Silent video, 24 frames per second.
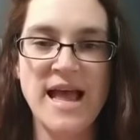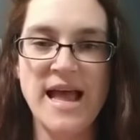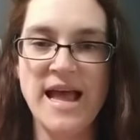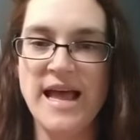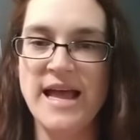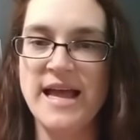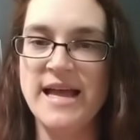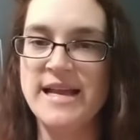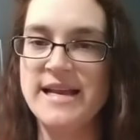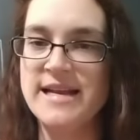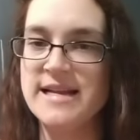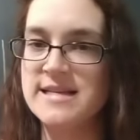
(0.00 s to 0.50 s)

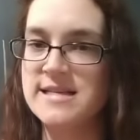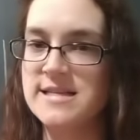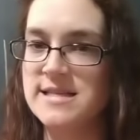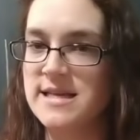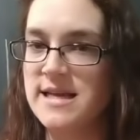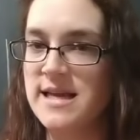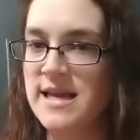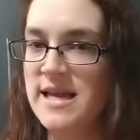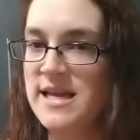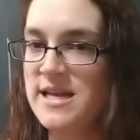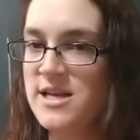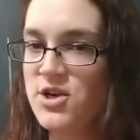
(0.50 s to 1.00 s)
and it's
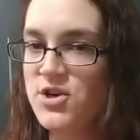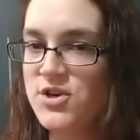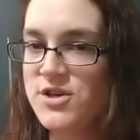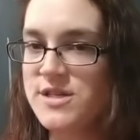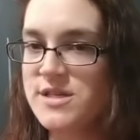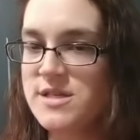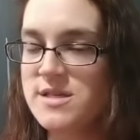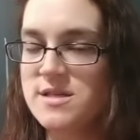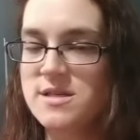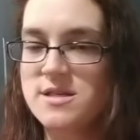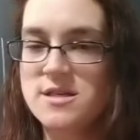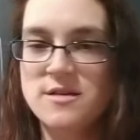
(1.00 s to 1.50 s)
in your
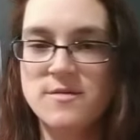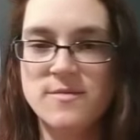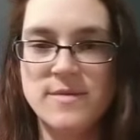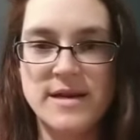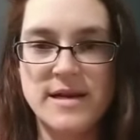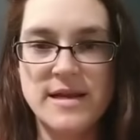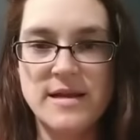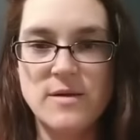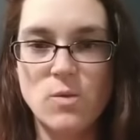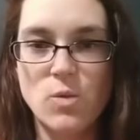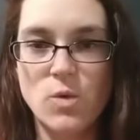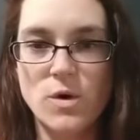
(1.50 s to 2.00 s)
system and
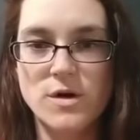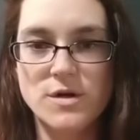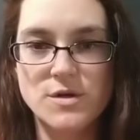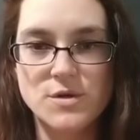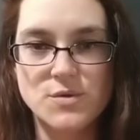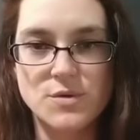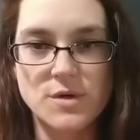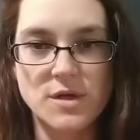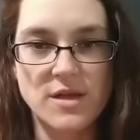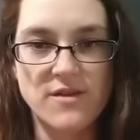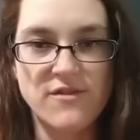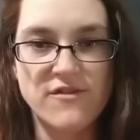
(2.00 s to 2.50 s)
it works
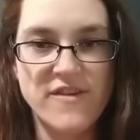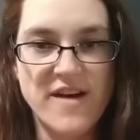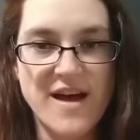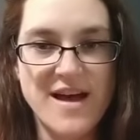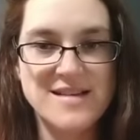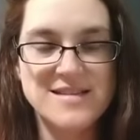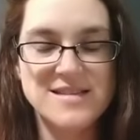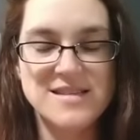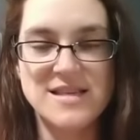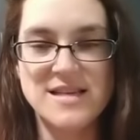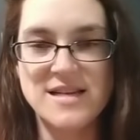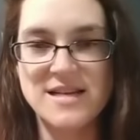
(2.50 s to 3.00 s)
really
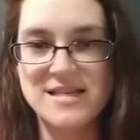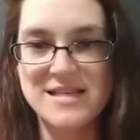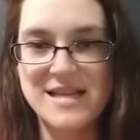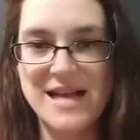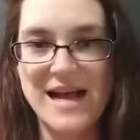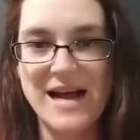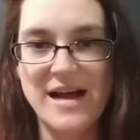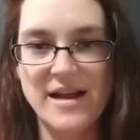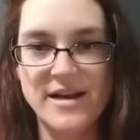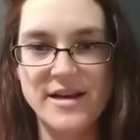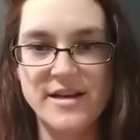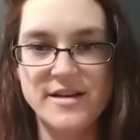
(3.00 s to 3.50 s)
fast, and then it's
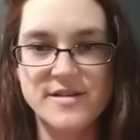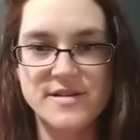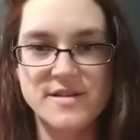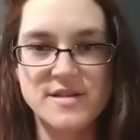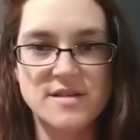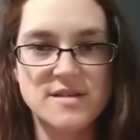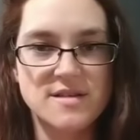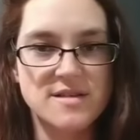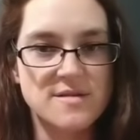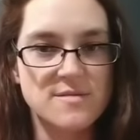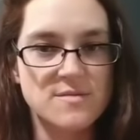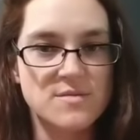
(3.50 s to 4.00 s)
out of your
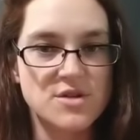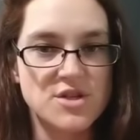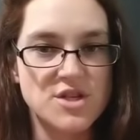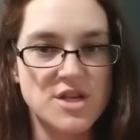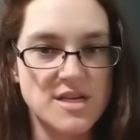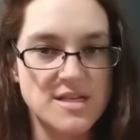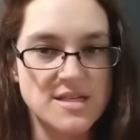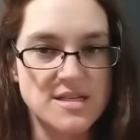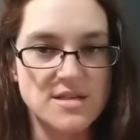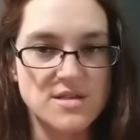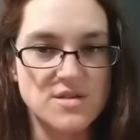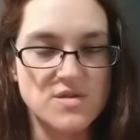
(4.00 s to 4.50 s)
system
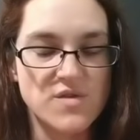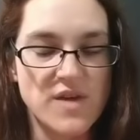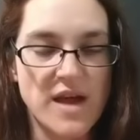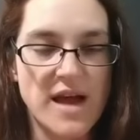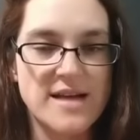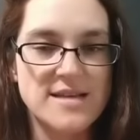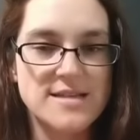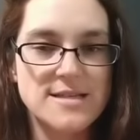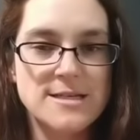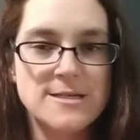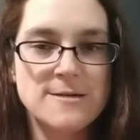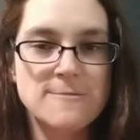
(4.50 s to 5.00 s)
just as
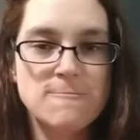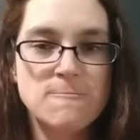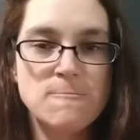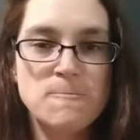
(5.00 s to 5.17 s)
fast.